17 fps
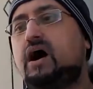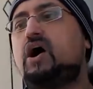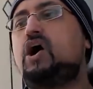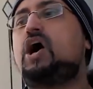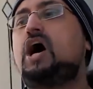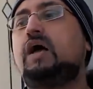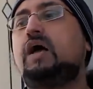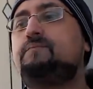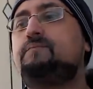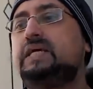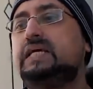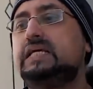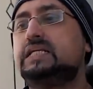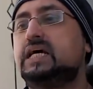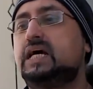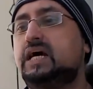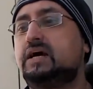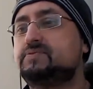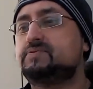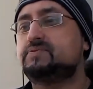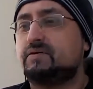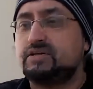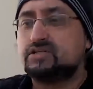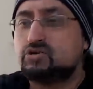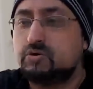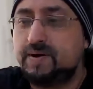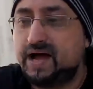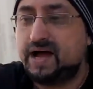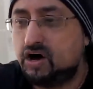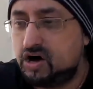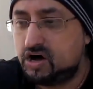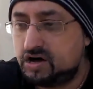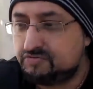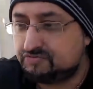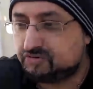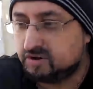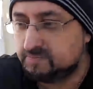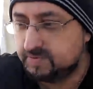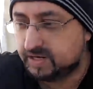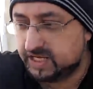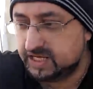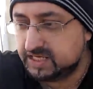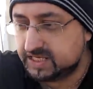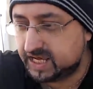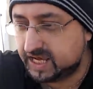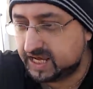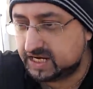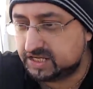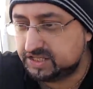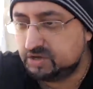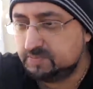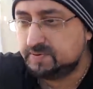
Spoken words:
I've been, so I'm going to talk about art for a minute, yeah? And I know